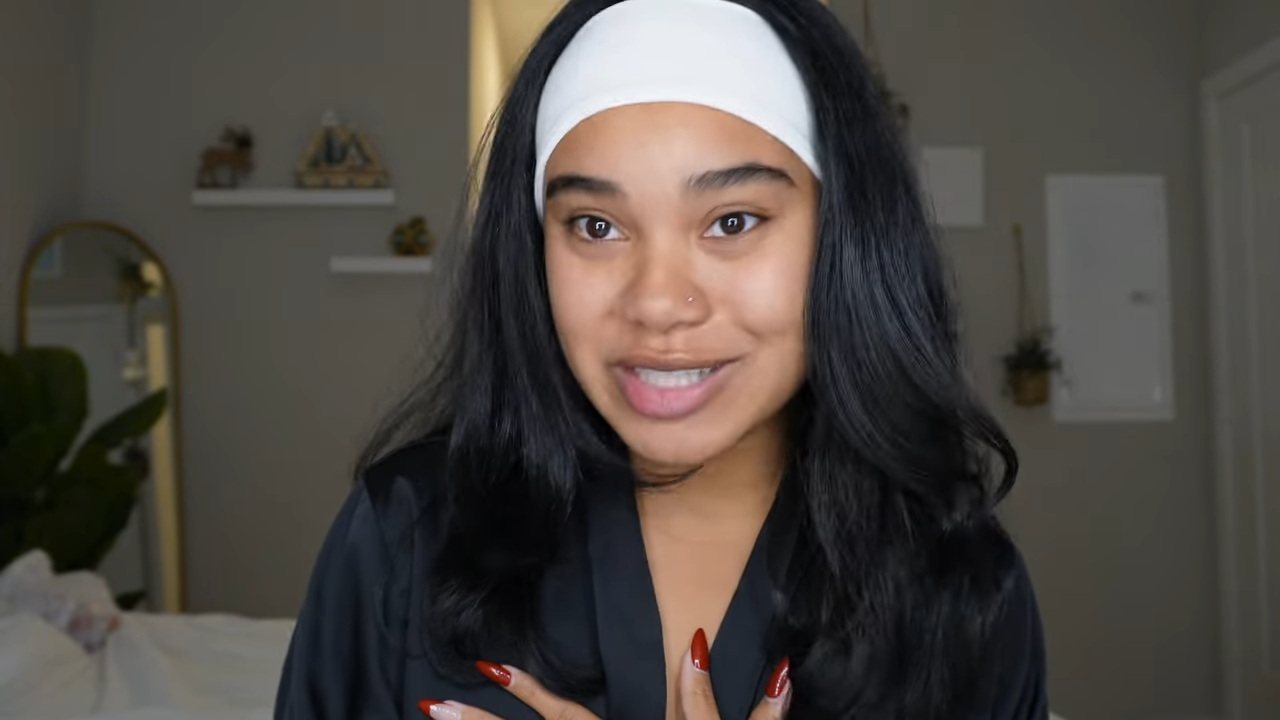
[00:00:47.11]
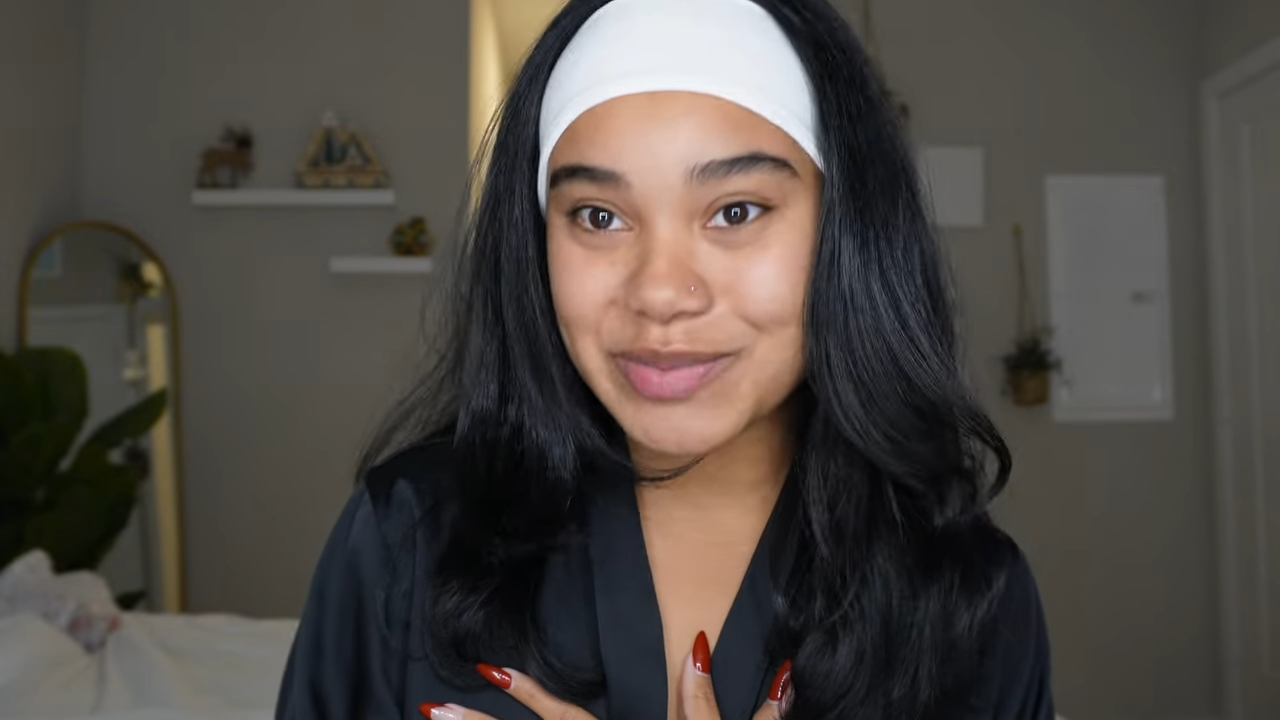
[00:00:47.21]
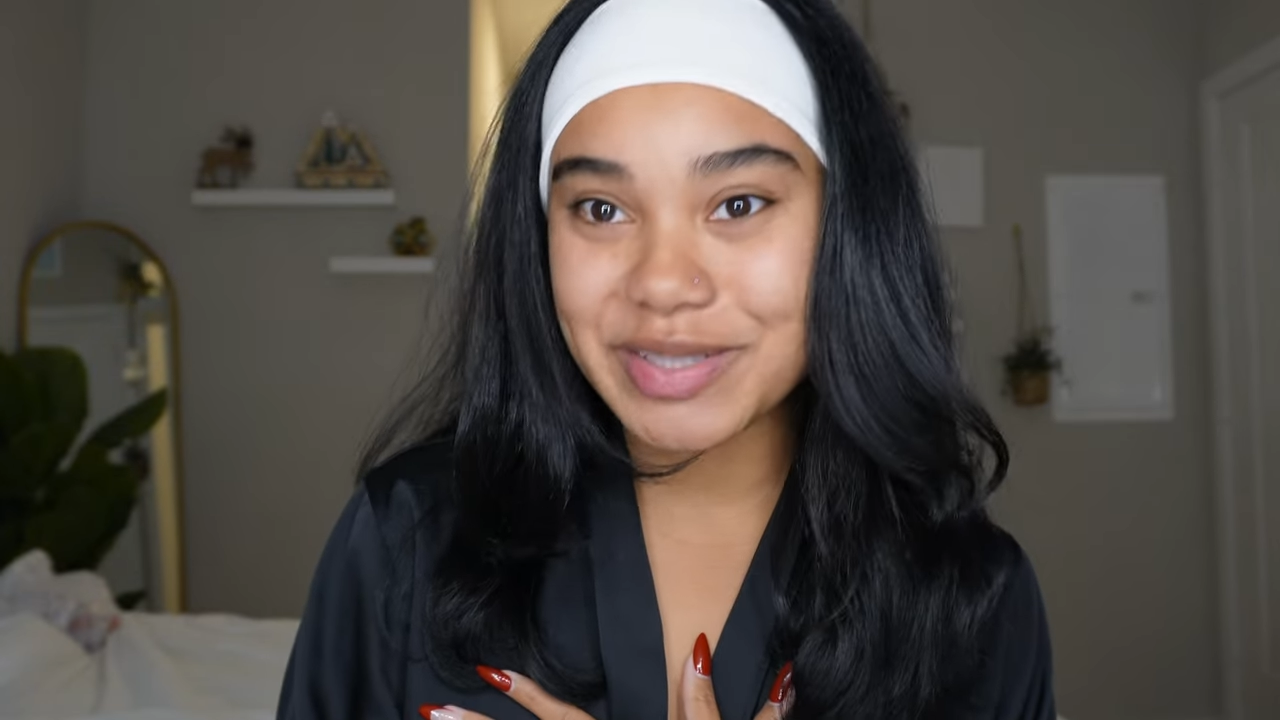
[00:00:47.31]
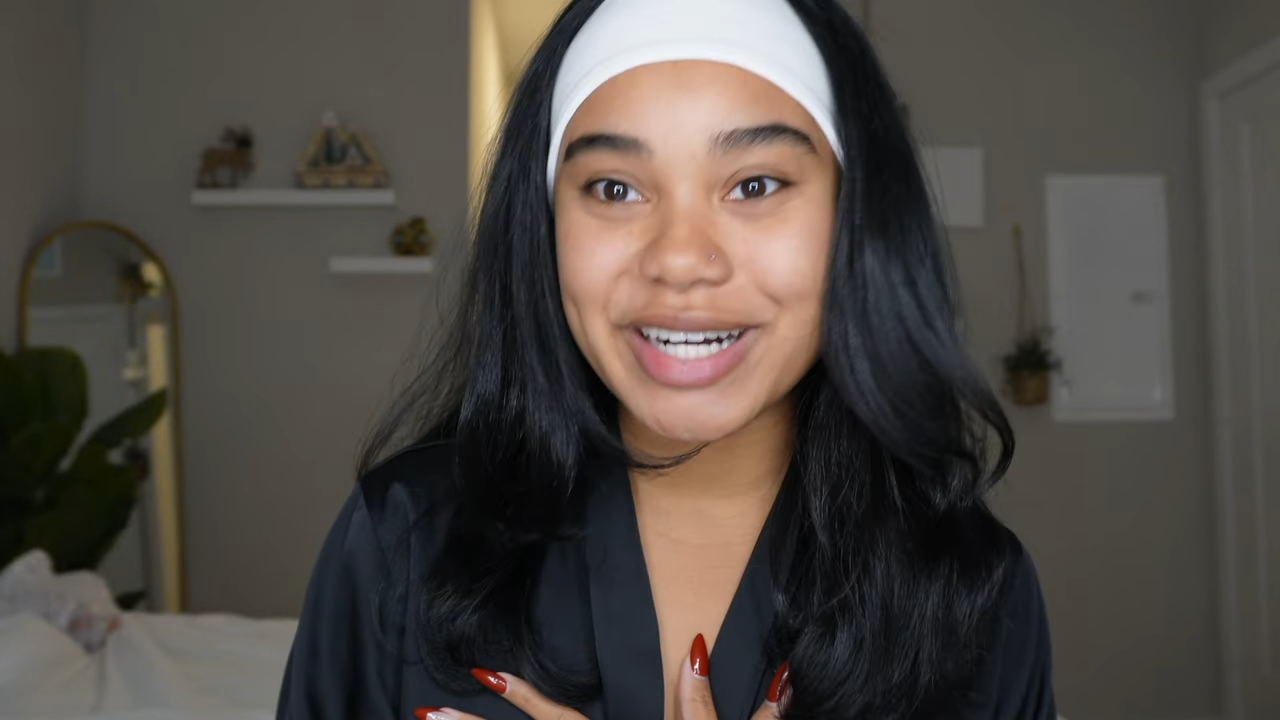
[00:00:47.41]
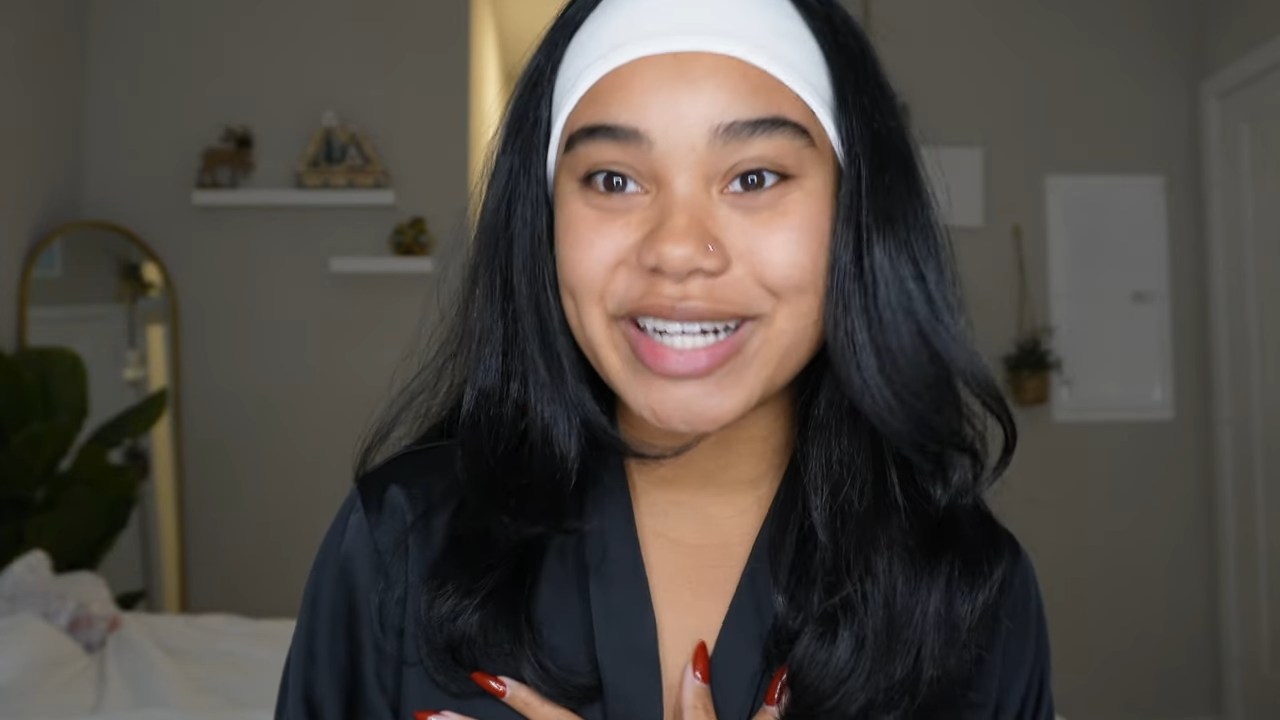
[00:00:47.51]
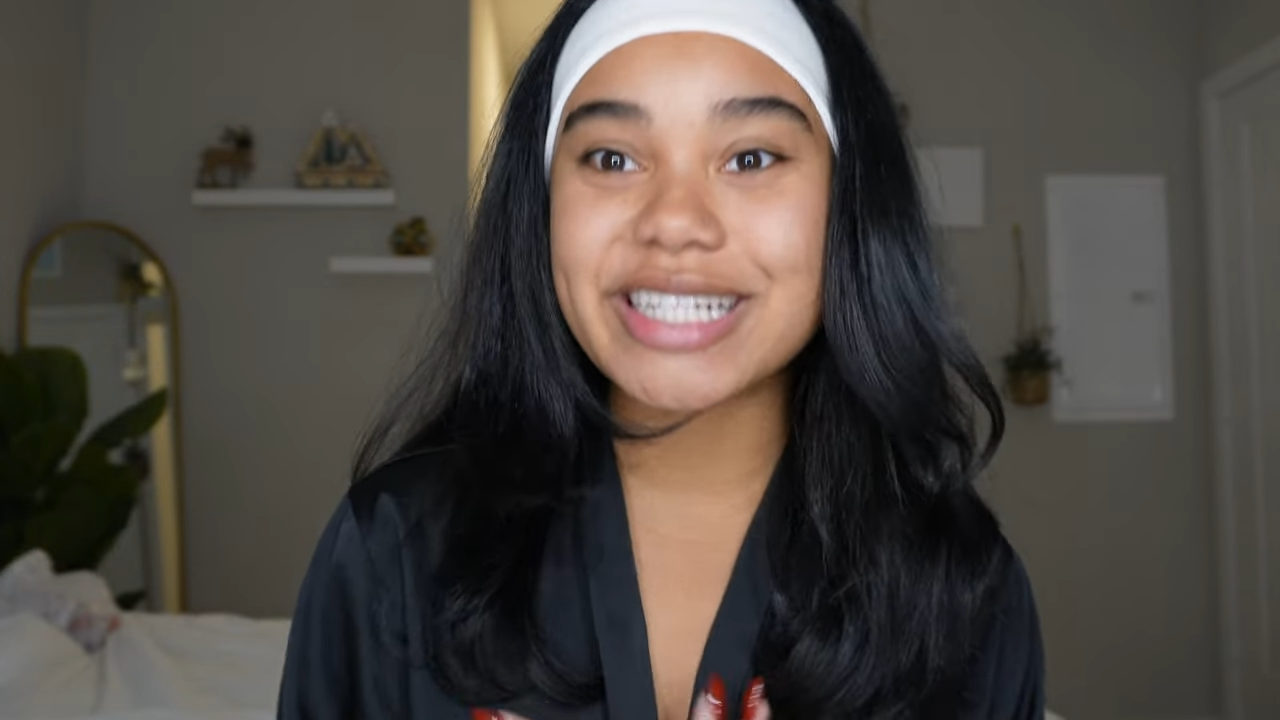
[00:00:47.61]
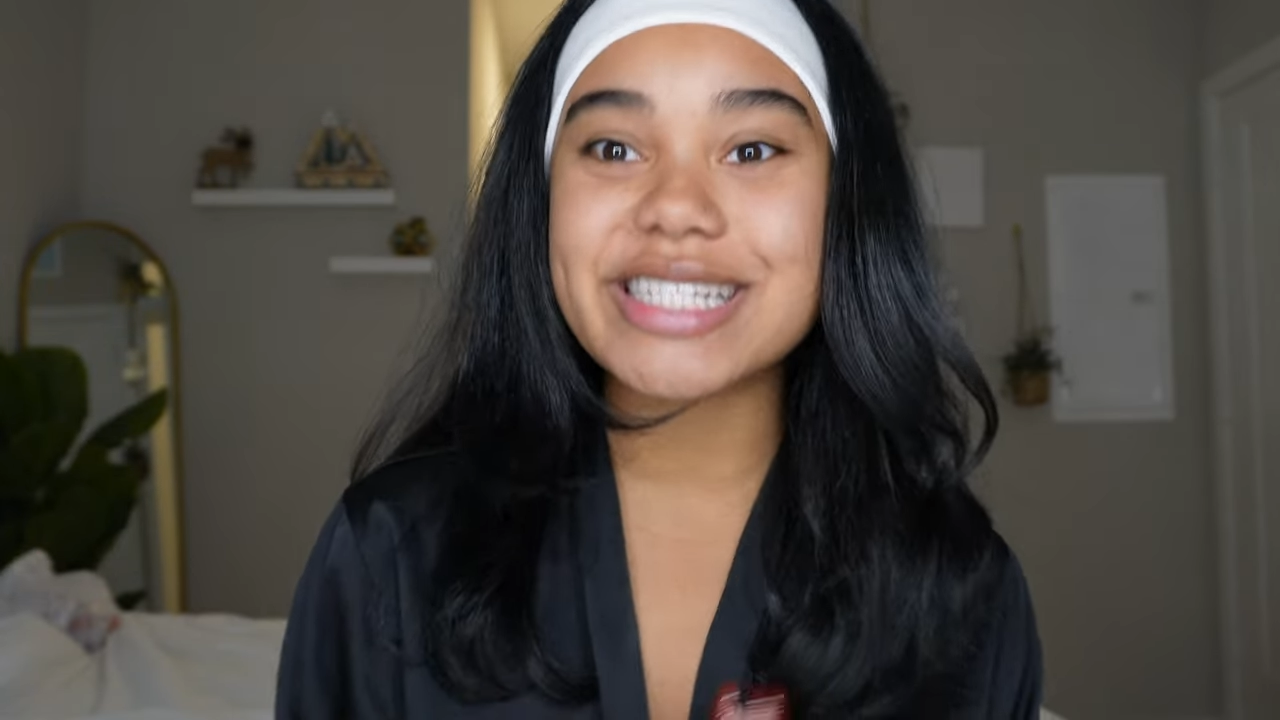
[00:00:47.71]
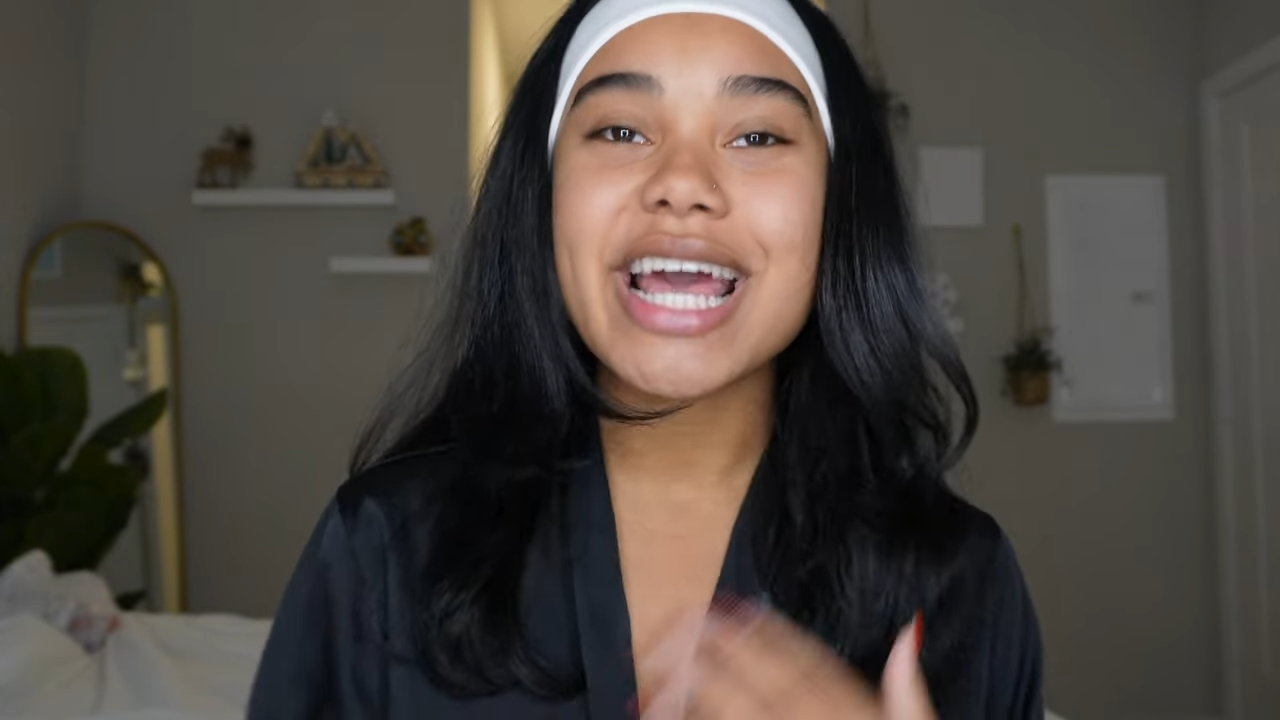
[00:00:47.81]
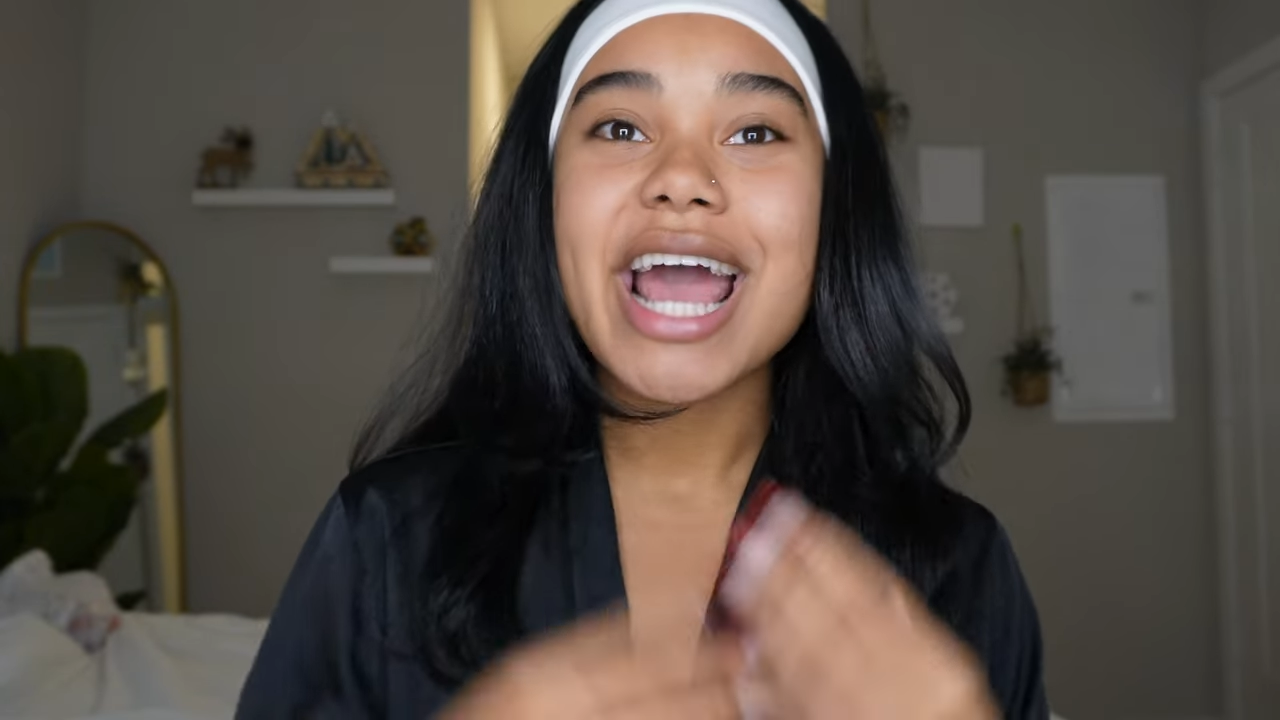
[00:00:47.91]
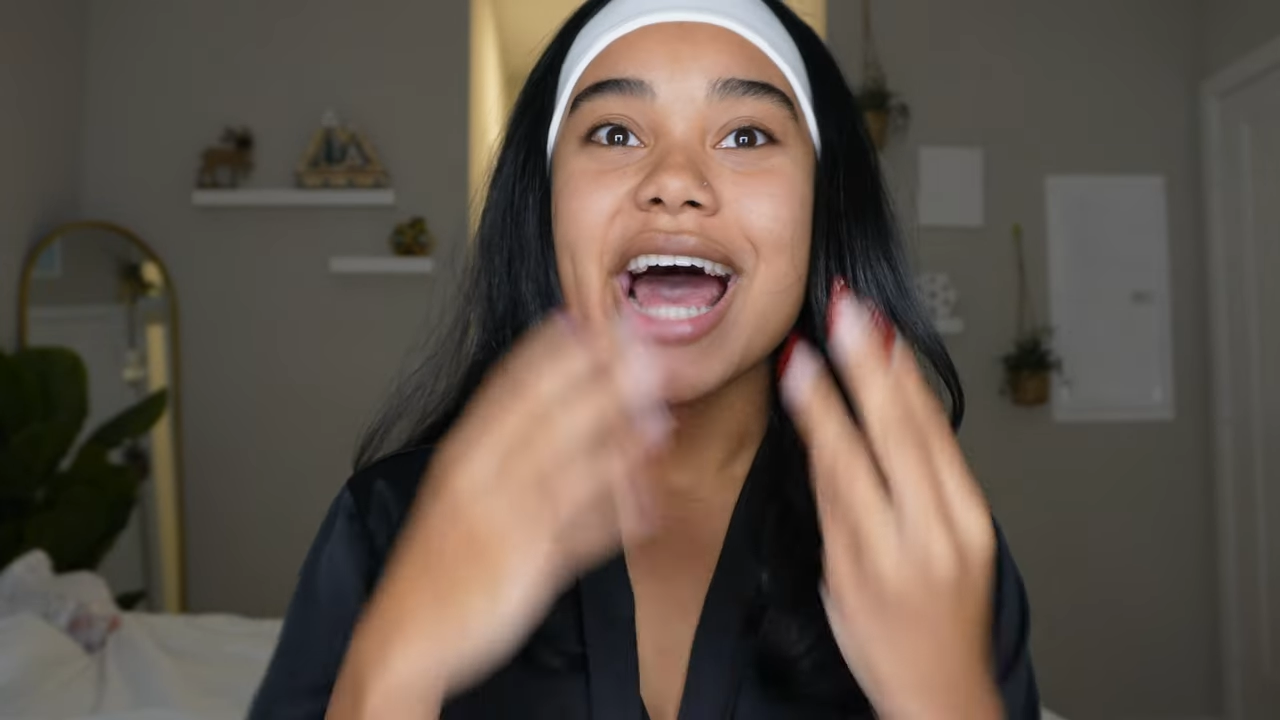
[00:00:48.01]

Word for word: to be honest.